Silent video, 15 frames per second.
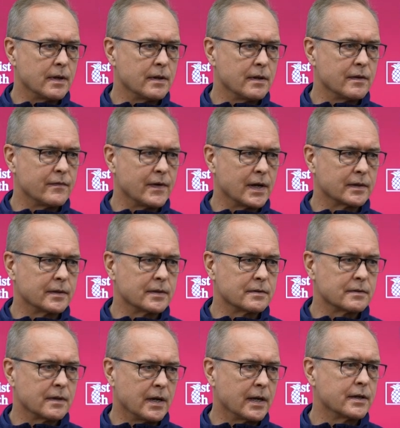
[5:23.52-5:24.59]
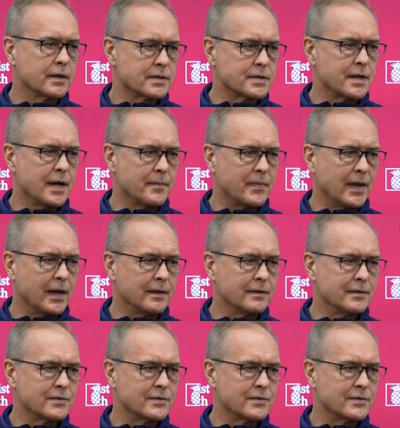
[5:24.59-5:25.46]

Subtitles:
other than the fact that I could have stopped that.